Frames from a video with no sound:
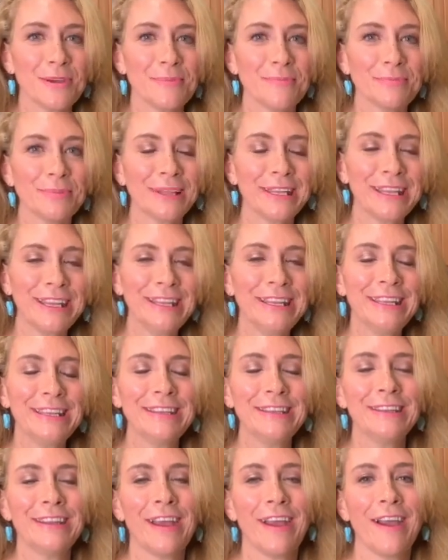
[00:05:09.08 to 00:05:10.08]

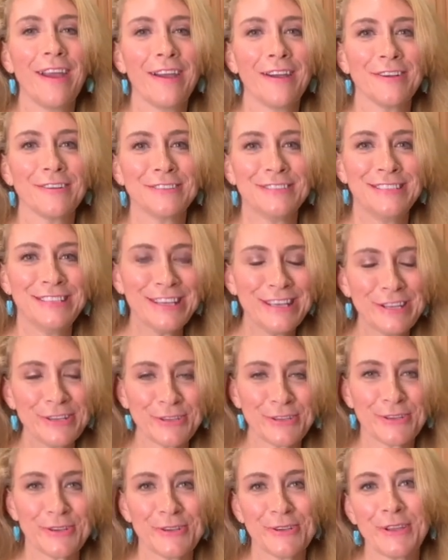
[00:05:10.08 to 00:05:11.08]
completed our
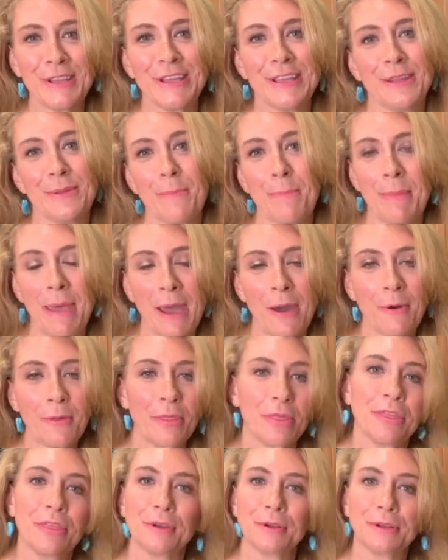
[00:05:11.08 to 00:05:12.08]
dinner in
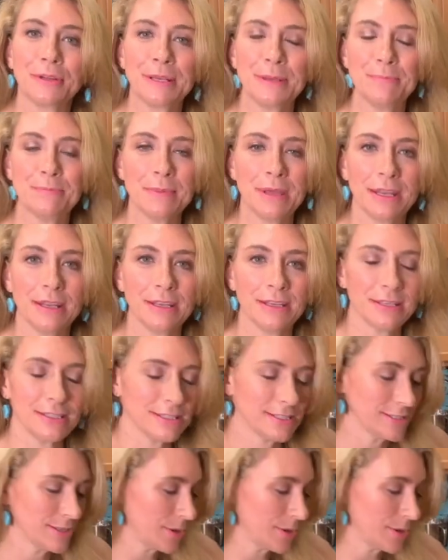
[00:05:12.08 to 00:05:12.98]
about 30 minutes.